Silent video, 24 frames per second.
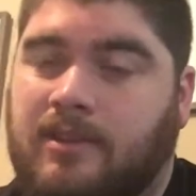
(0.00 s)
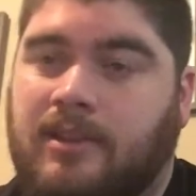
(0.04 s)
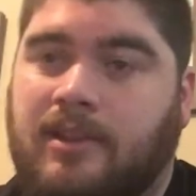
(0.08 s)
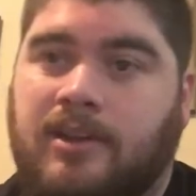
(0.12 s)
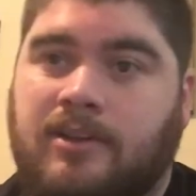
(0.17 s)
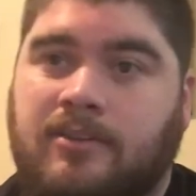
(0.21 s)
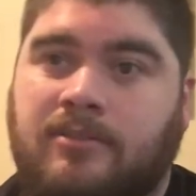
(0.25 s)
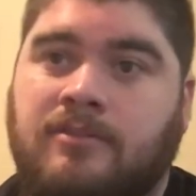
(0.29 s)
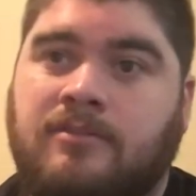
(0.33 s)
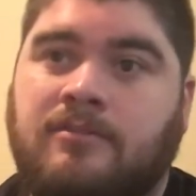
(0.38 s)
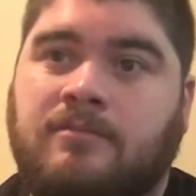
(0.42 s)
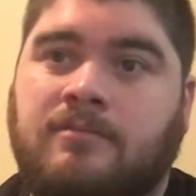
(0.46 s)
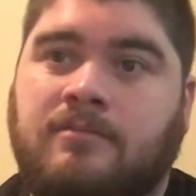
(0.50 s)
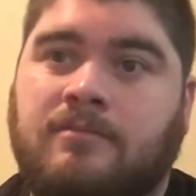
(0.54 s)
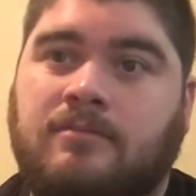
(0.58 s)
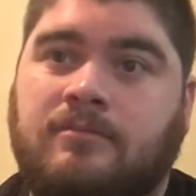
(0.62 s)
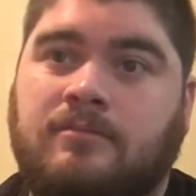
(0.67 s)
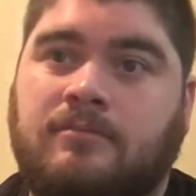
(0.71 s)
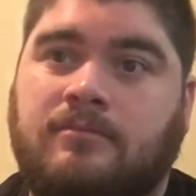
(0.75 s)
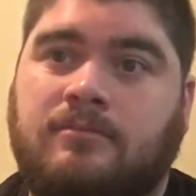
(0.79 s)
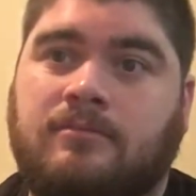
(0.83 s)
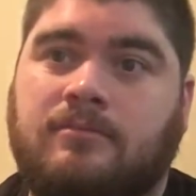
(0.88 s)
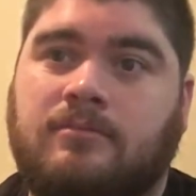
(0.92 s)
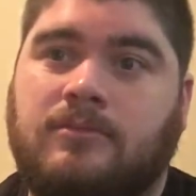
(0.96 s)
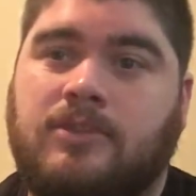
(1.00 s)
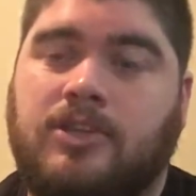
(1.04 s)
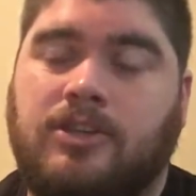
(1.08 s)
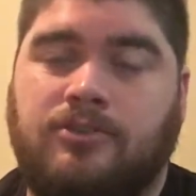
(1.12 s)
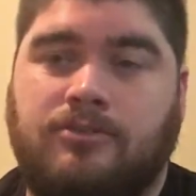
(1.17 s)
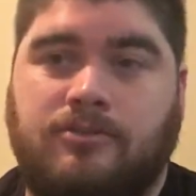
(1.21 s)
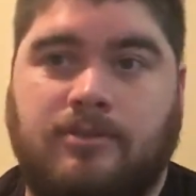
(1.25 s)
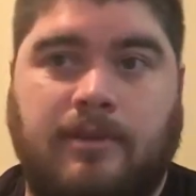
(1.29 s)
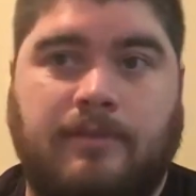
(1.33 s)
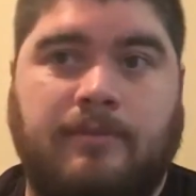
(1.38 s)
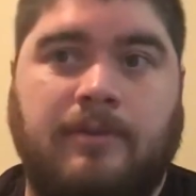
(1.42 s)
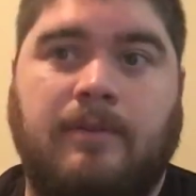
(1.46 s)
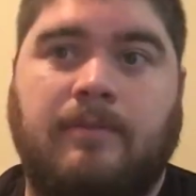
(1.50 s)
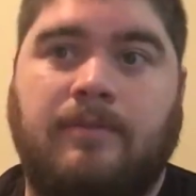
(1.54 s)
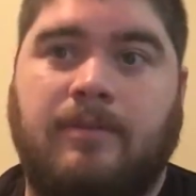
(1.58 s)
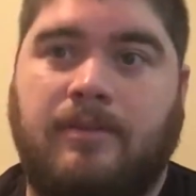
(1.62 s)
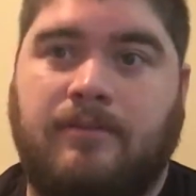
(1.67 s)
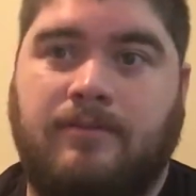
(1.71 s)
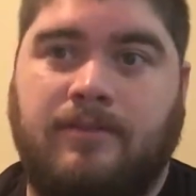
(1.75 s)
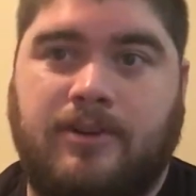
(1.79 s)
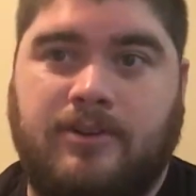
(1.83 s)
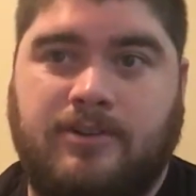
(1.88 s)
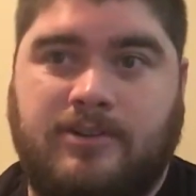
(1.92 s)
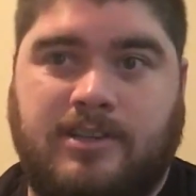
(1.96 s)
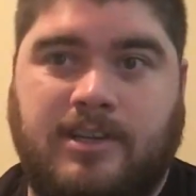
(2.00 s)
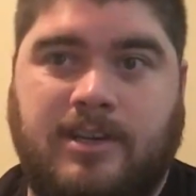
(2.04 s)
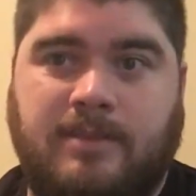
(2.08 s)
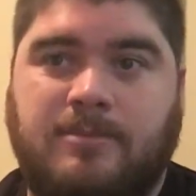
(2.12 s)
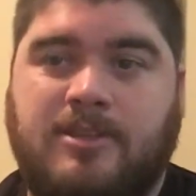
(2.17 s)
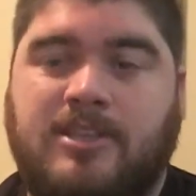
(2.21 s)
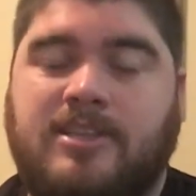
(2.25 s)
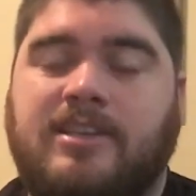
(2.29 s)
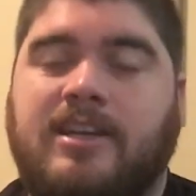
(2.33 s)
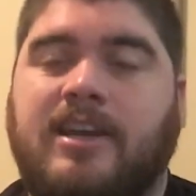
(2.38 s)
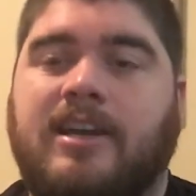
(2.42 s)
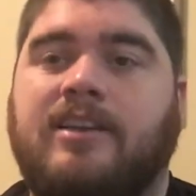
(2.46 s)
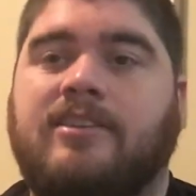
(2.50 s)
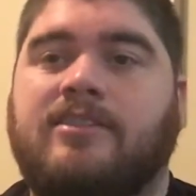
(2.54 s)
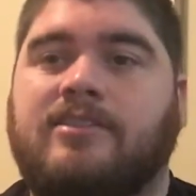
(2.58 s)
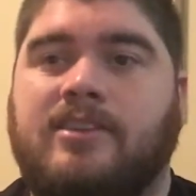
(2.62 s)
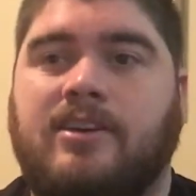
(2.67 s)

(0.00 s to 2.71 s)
alone. So derivative of the first times the second.